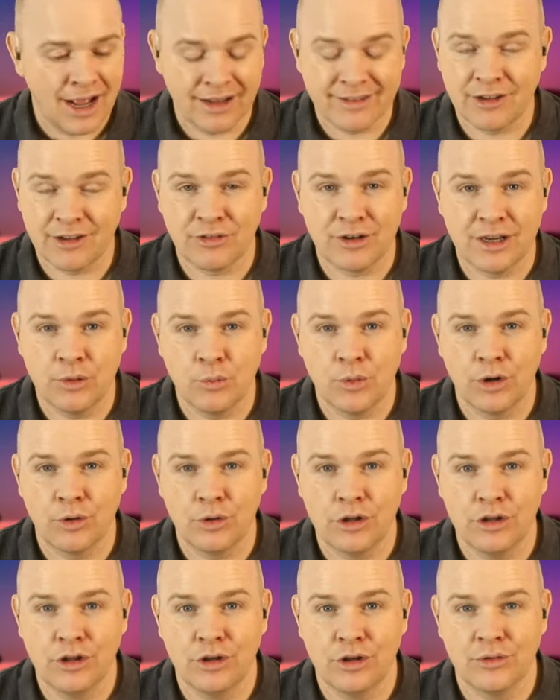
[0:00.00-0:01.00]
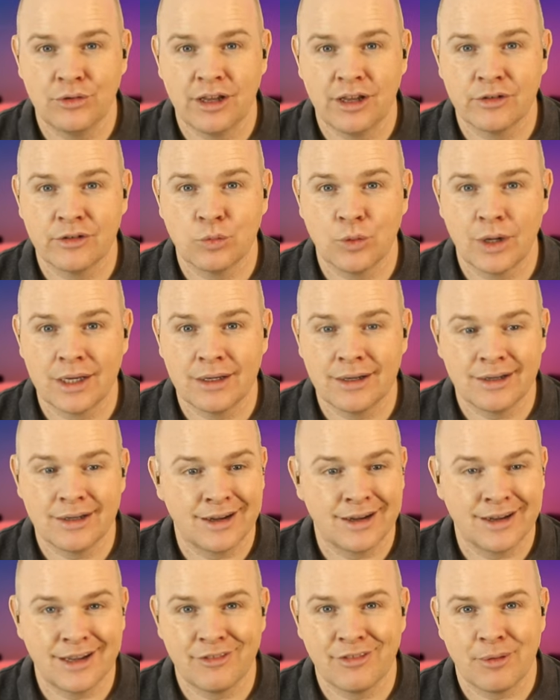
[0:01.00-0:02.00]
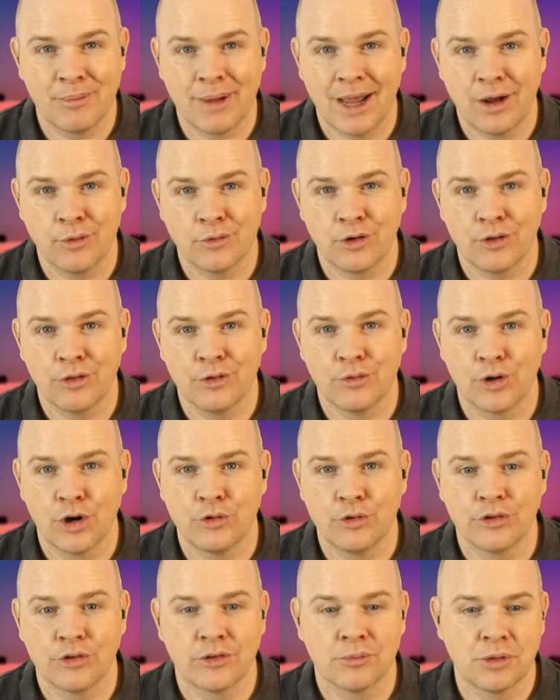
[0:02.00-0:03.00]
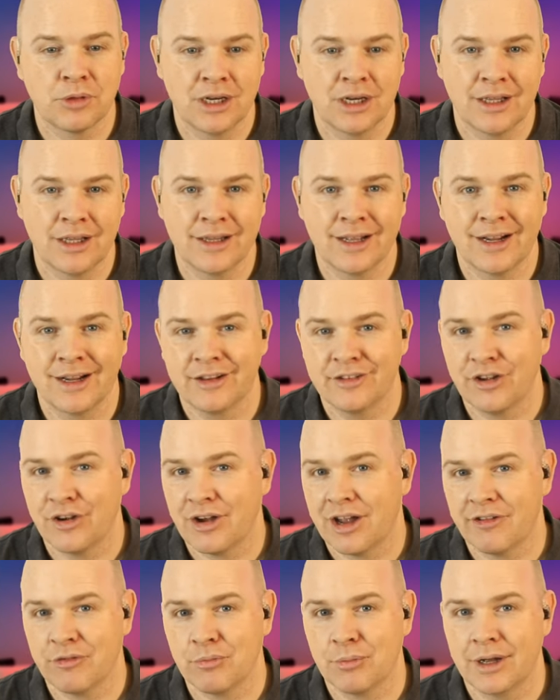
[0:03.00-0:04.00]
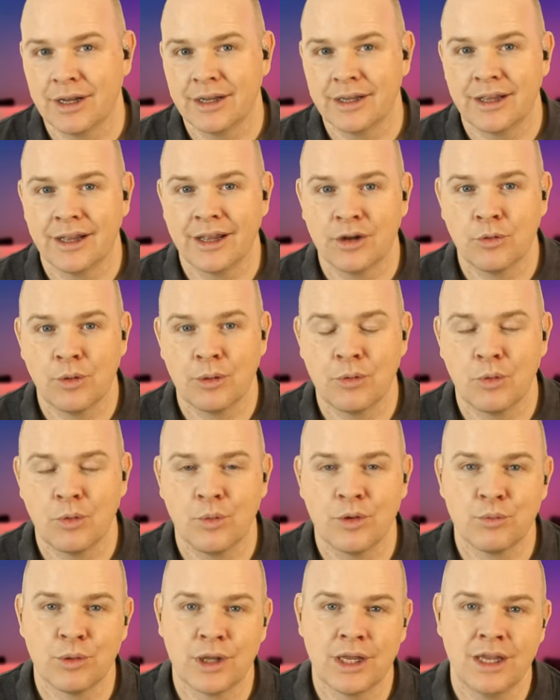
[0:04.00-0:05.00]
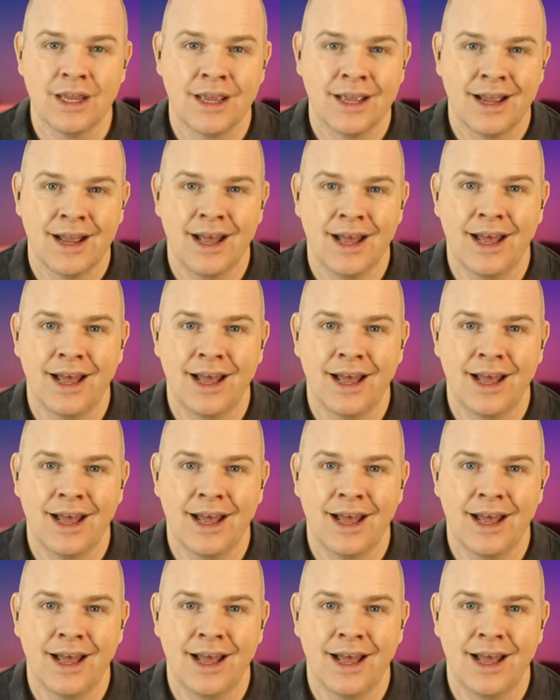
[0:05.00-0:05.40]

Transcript: I definitely will use it as well. Like if I'm out on the road or something like that and don't have my uh, equipment with me,